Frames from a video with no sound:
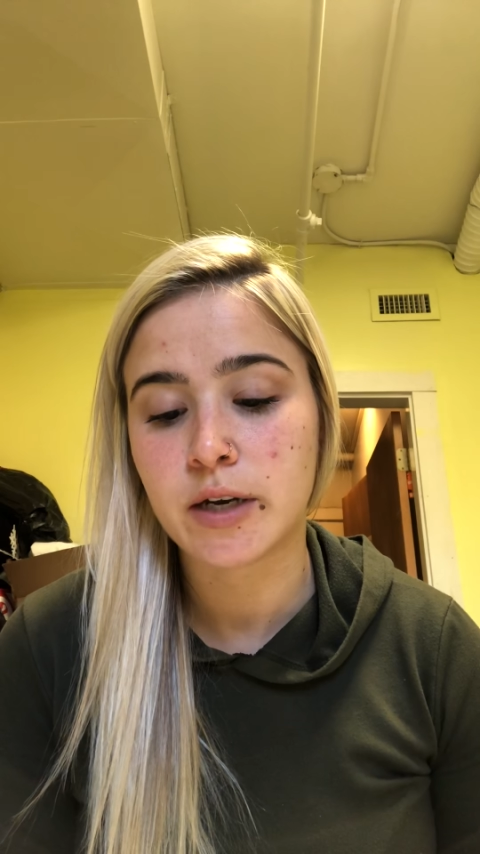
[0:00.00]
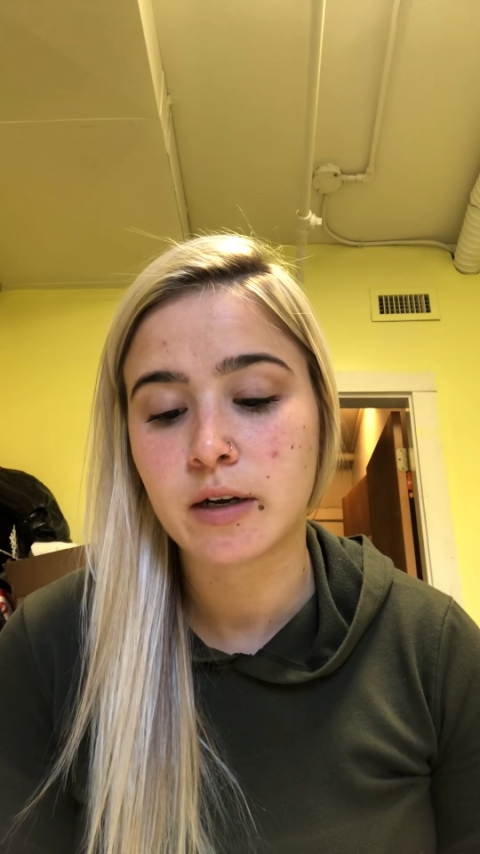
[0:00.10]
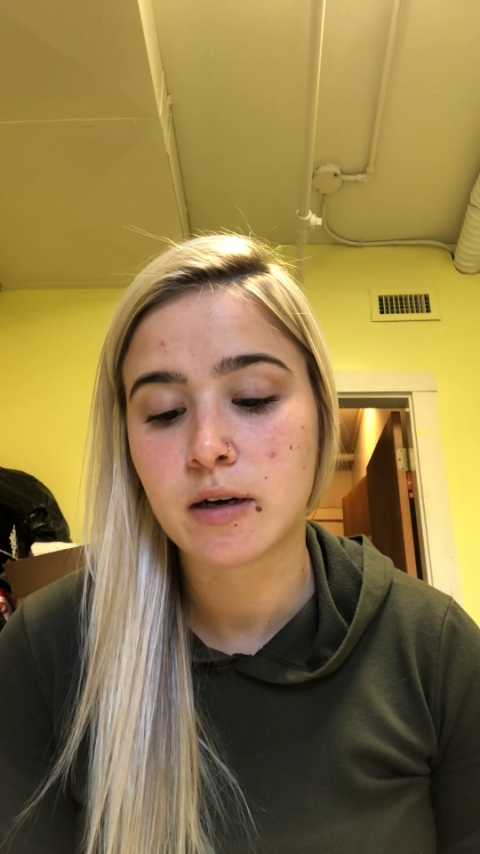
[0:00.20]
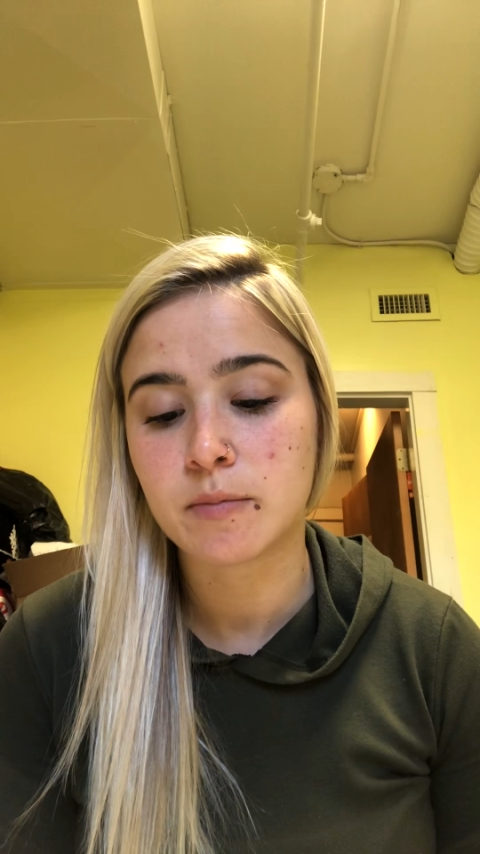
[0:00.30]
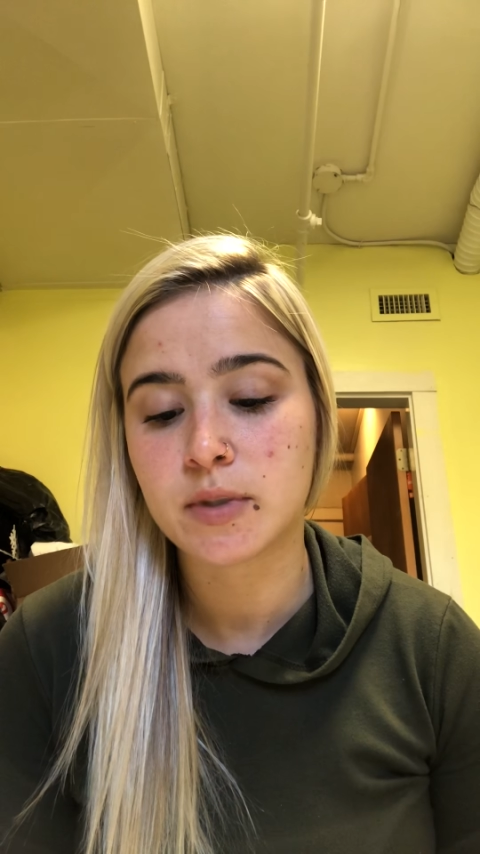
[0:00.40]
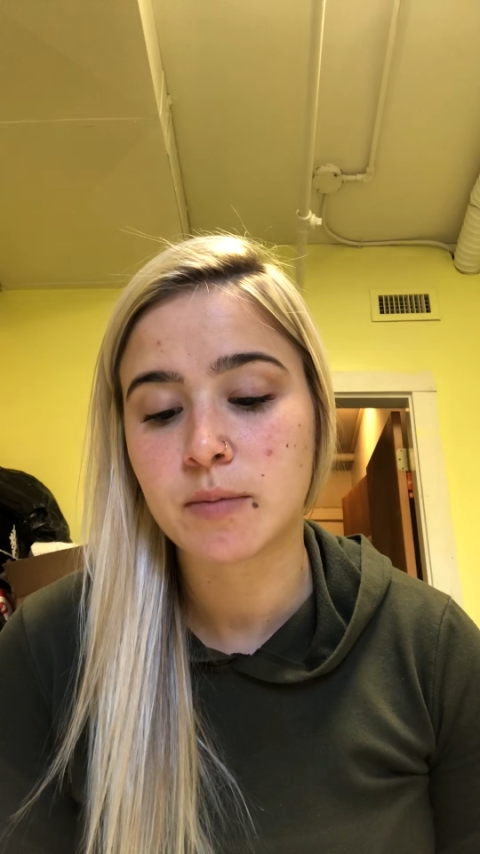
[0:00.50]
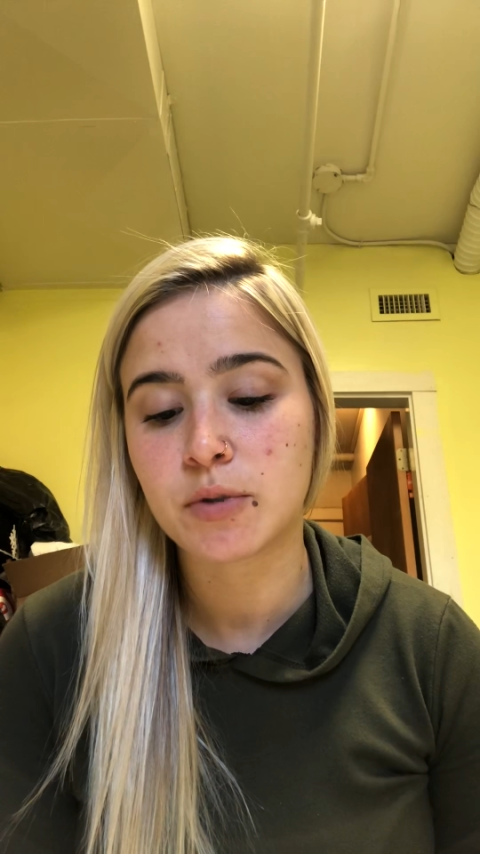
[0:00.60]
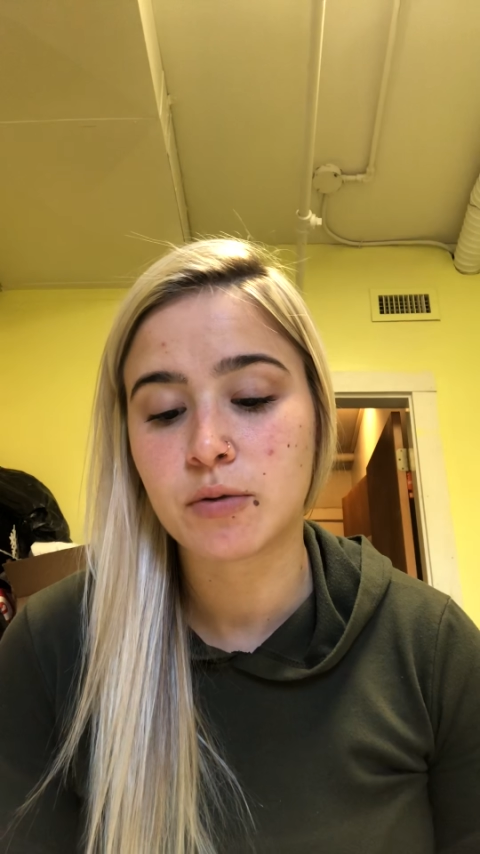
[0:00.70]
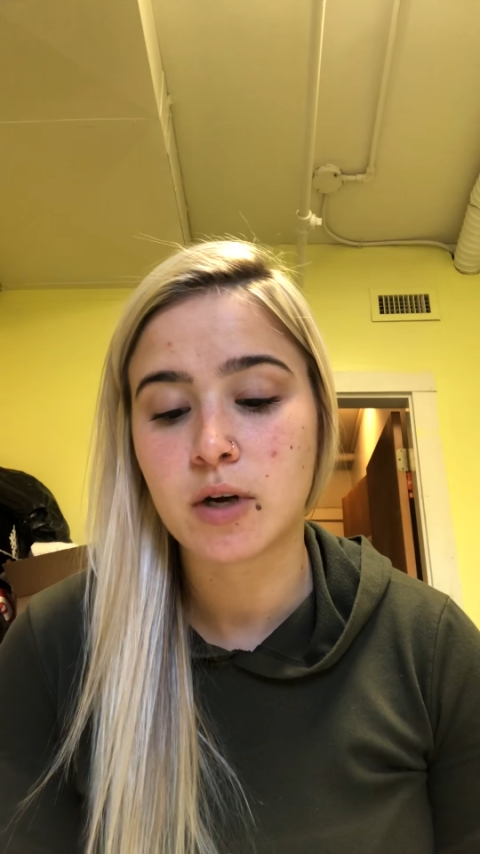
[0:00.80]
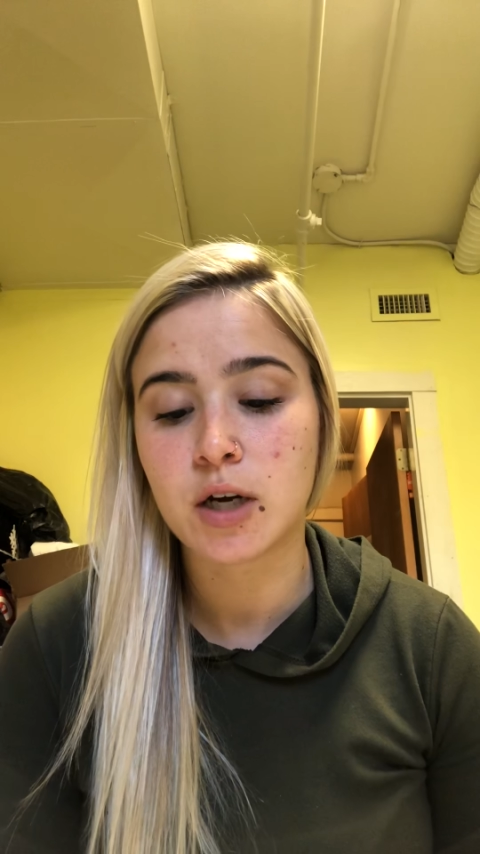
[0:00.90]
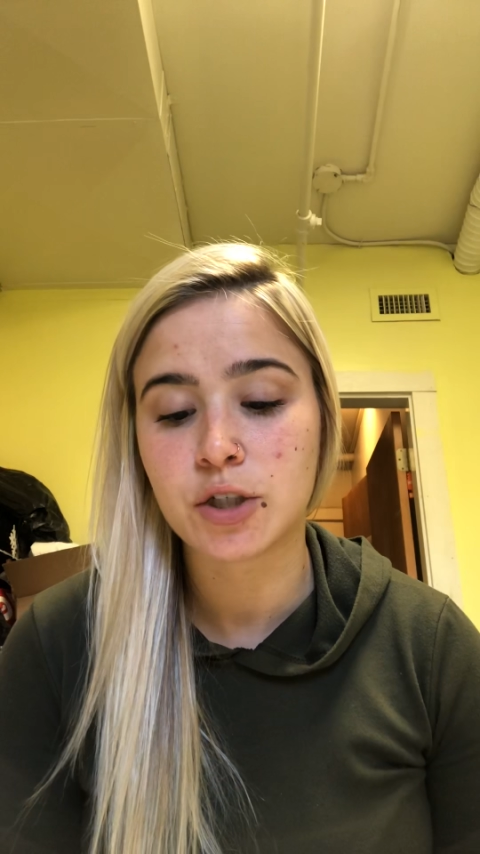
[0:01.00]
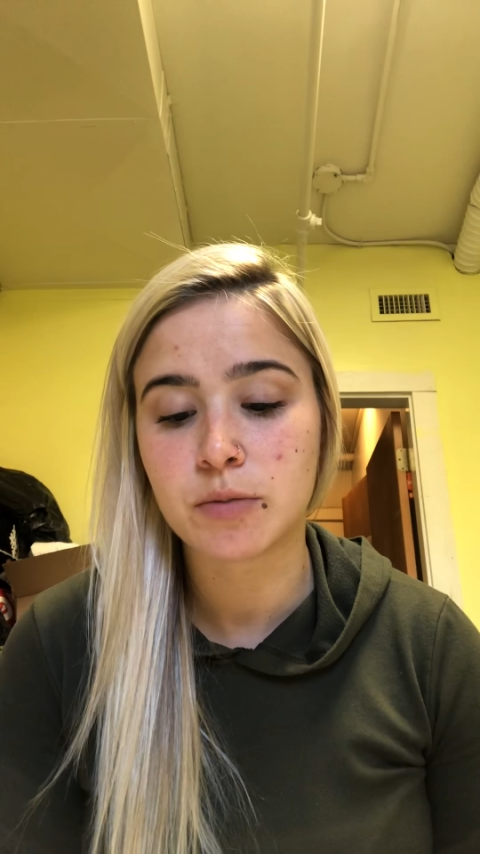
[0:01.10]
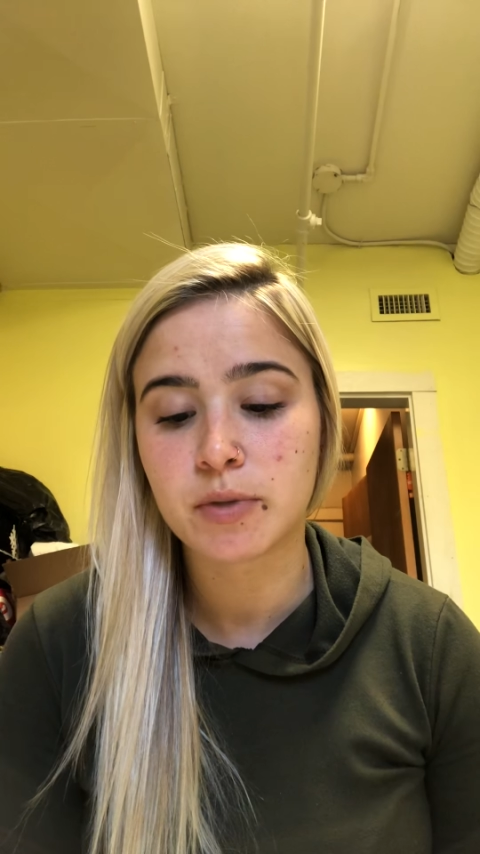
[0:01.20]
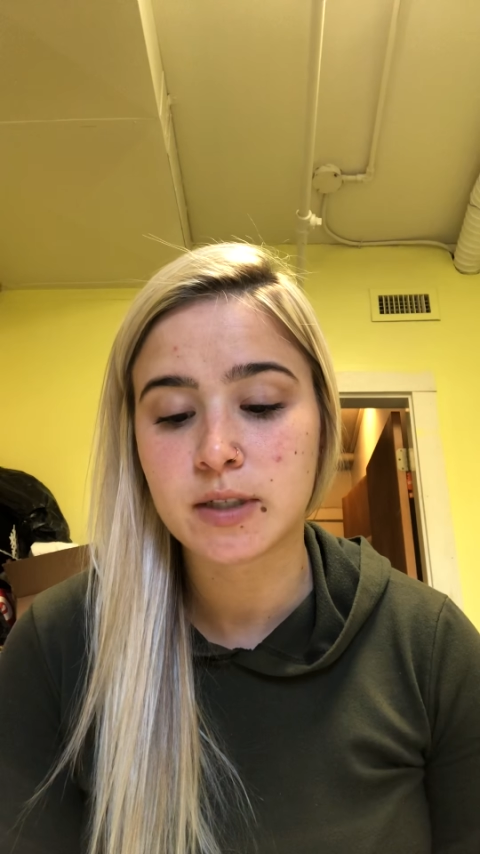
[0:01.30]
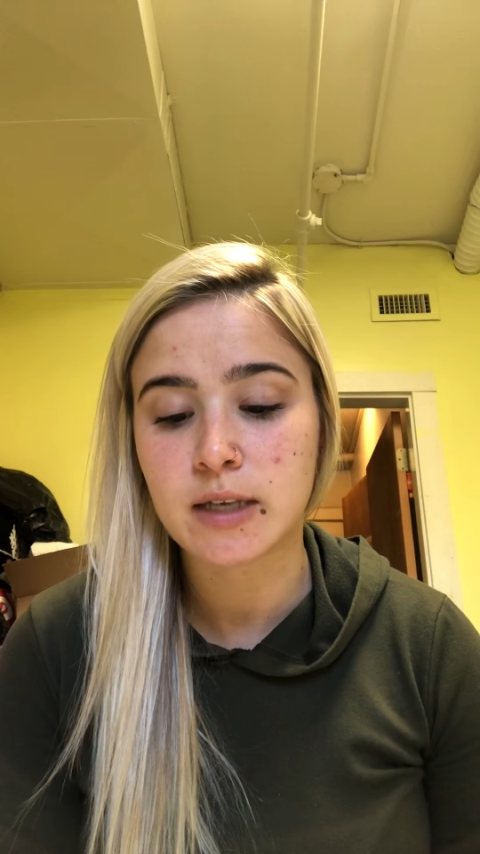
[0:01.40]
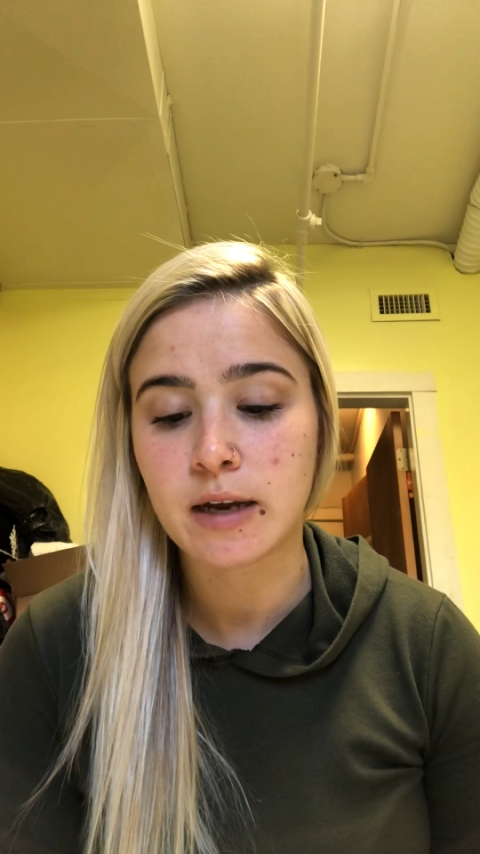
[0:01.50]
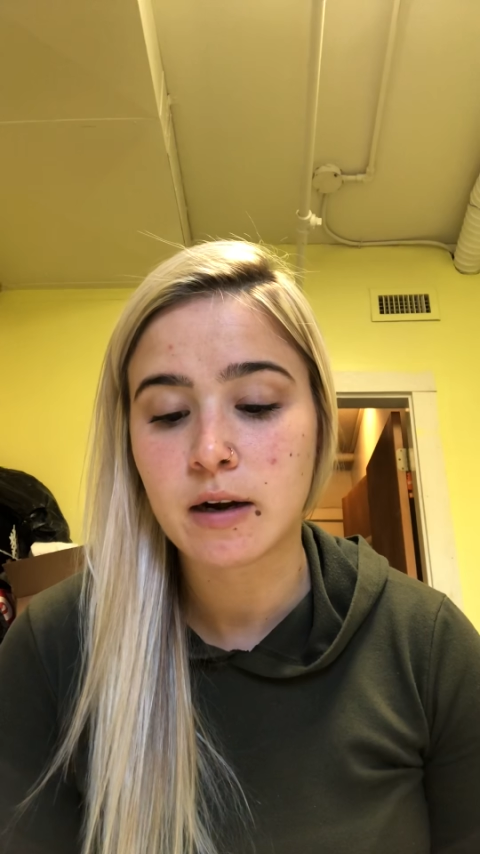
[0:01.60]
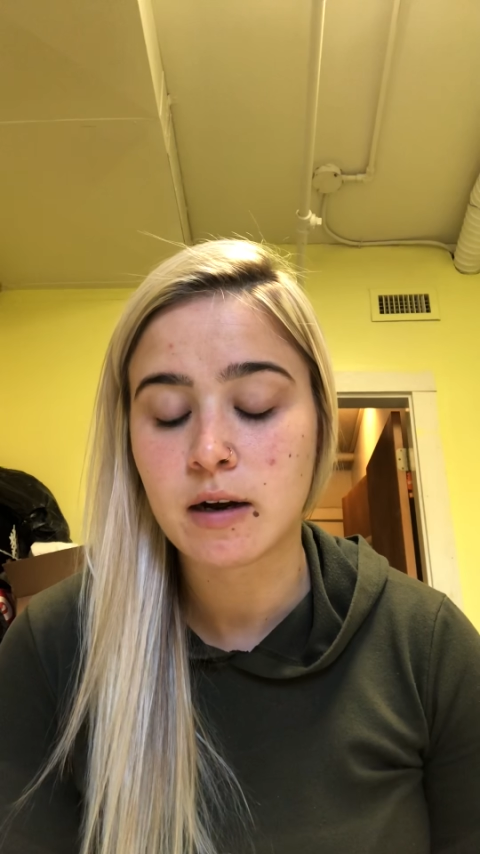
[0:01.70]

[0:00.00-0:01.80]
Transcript: incomes up to 100%